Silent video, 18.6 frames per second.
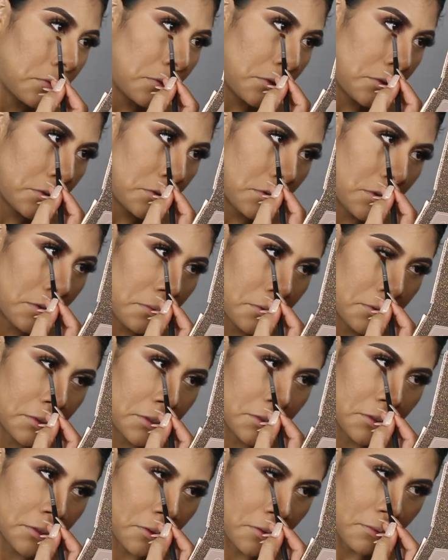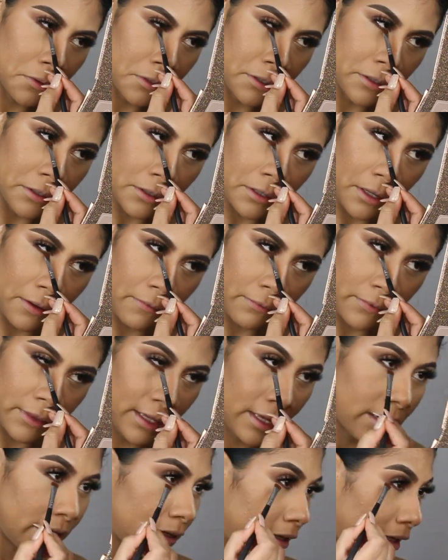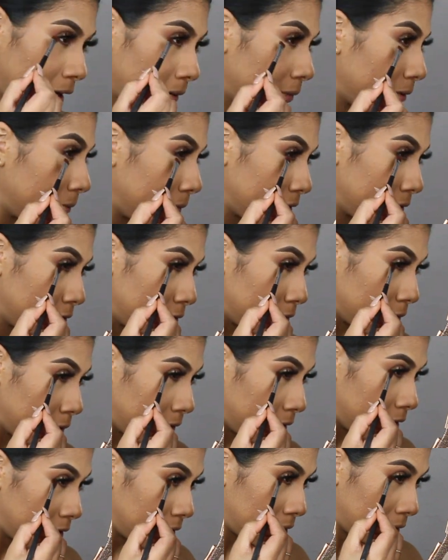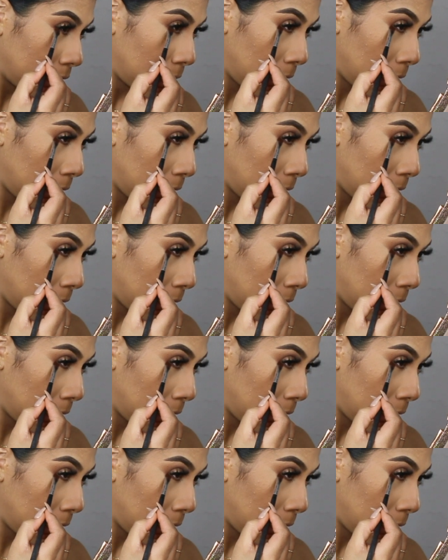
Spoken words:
You definitely don't want to have that gap in between.